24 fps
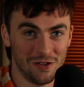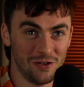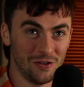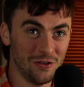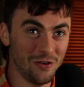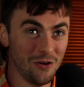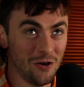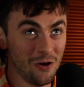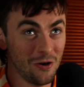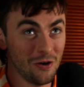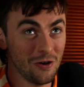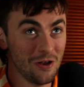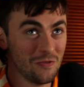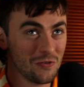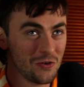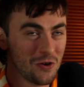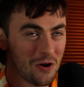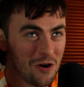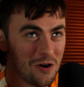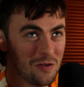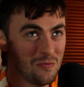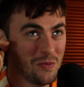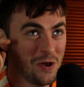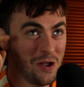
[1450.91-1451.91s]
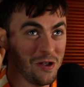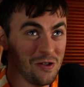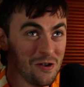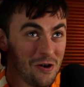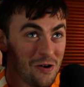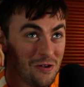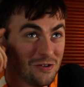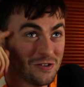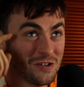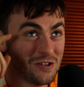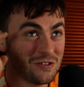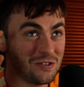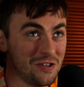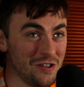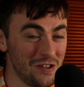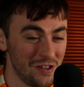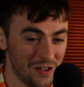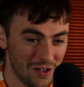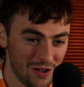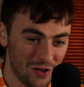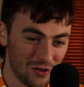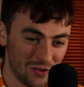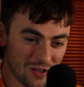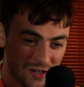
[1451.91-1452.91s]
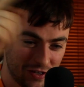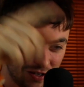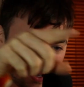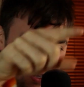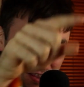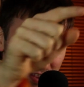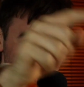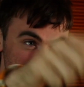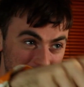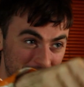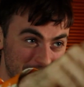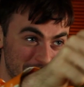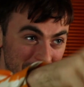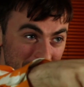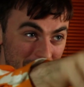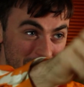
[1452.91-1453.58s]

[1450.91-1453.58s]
I haven't got it, mate. Oh, that's the thing now.